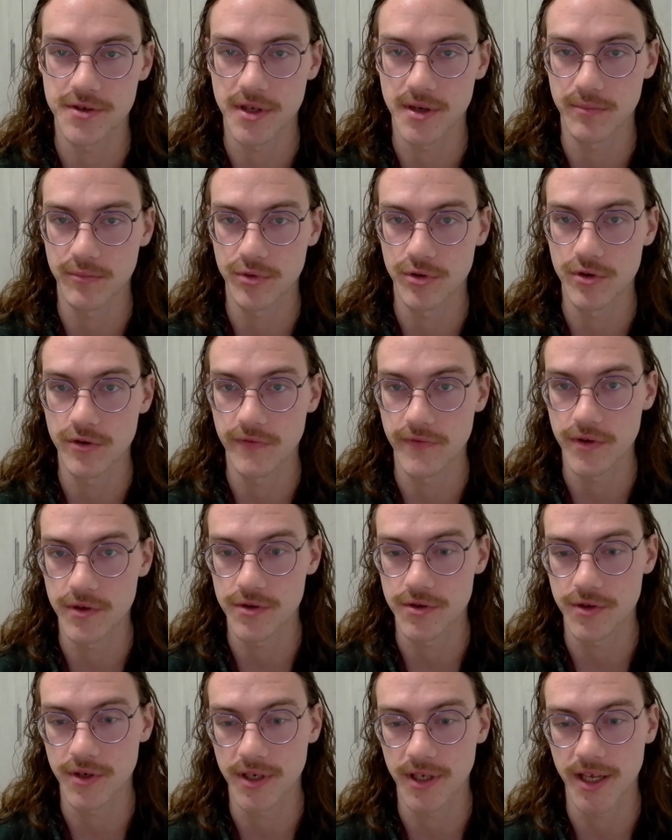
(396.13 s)
that improve
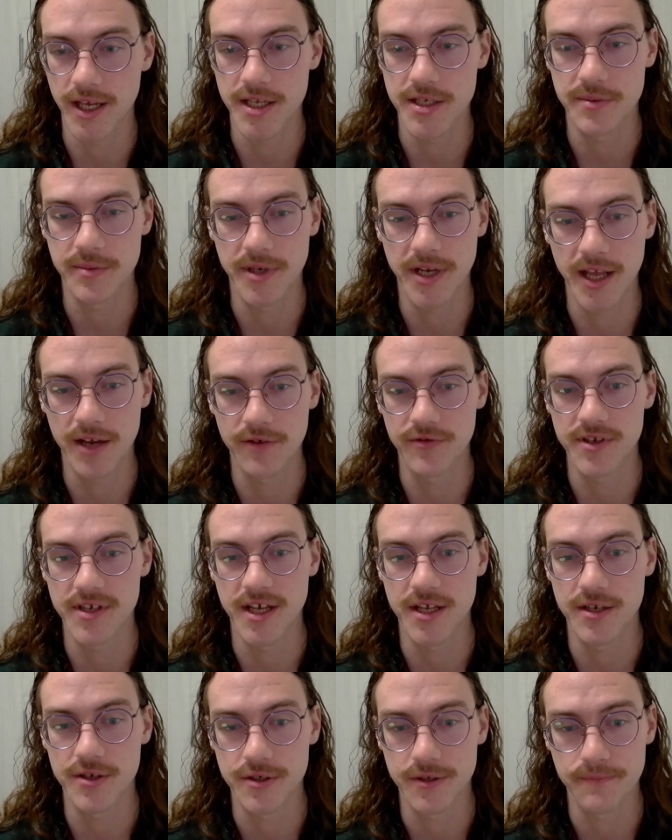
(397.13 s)
user engagement and
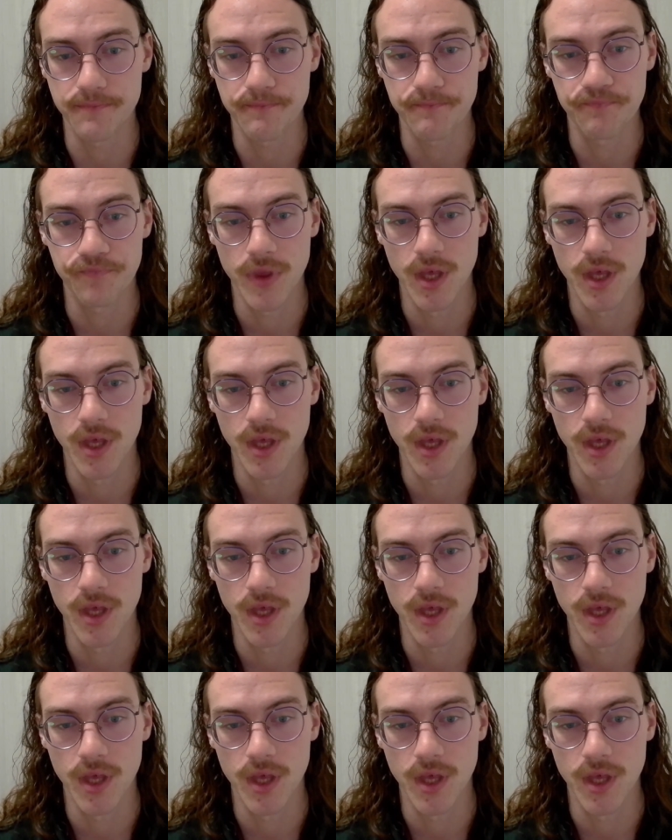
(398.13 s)
retention.